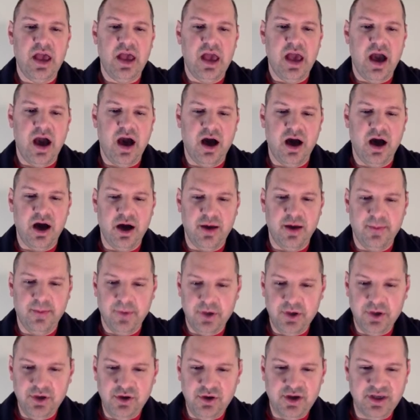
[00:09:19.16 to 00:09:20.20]

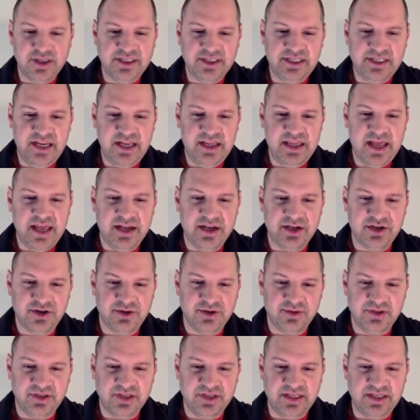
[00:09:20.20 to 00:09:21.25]
You can see that in
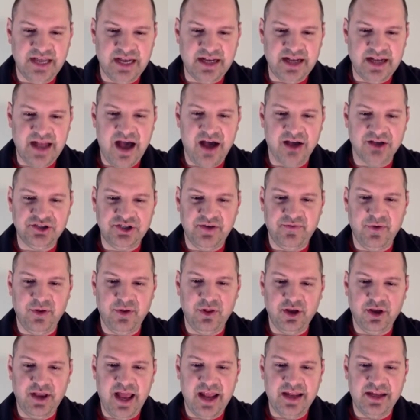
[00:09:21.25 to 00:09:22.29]
terms of the technology, if we
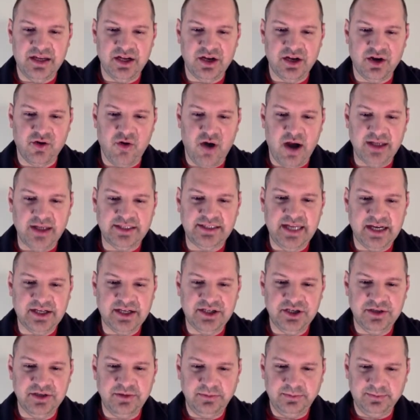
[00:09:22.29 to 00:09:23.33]
look at it in
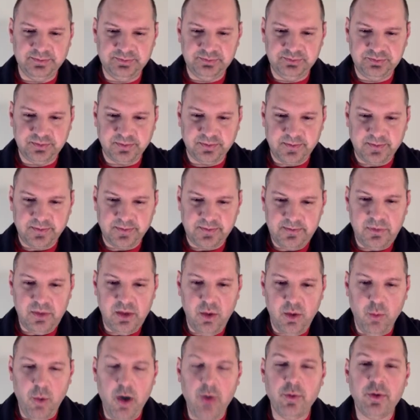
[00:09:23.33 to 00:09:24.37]
cross-section,
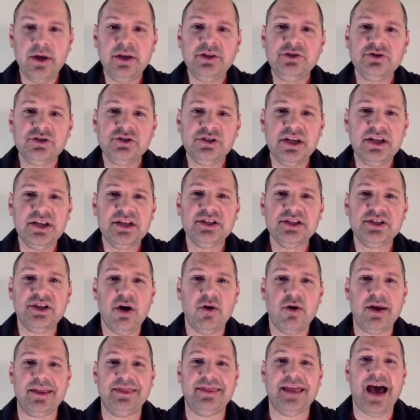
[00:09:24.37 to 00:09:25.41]
what we're interested in is
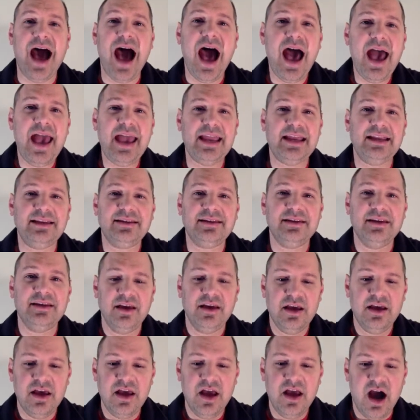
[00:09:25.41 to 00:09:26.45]
knowing the height
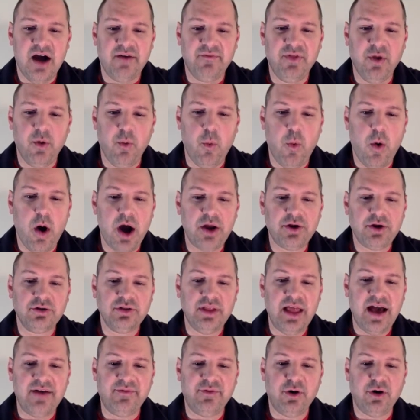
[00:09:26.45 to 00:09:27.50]
of the water
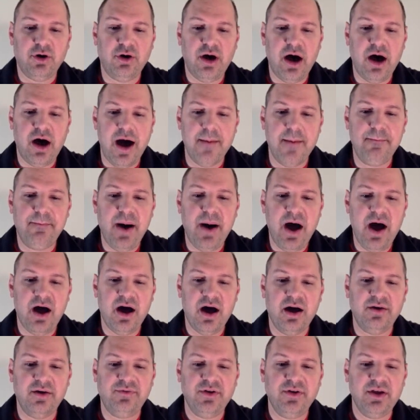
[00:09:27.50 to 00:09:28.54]
level
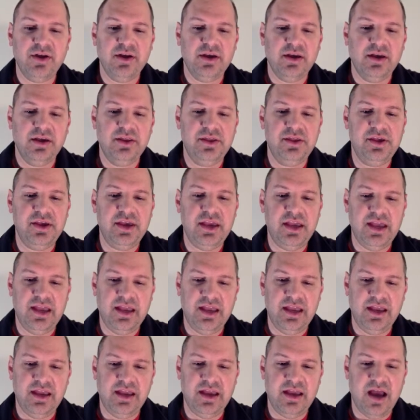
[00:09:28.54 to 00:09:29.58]
above
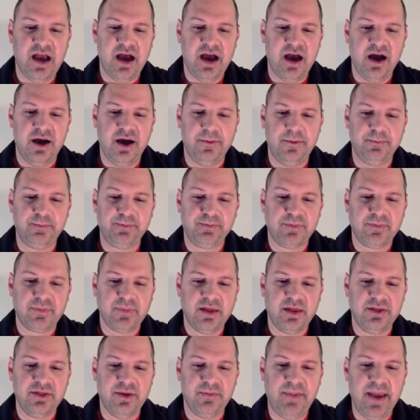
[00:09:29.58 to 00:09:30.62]
the
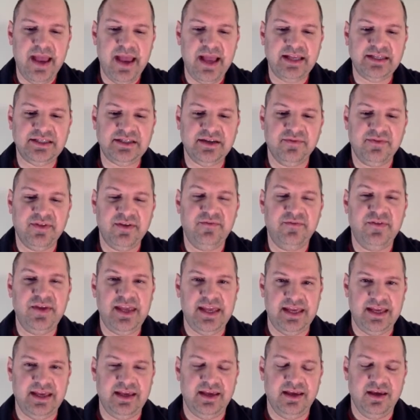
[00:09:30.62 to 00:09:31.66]
base of the
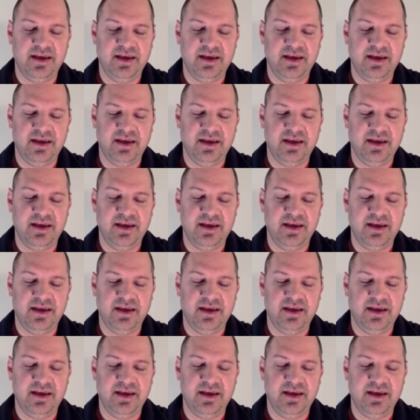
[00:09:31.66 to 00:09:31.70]
V.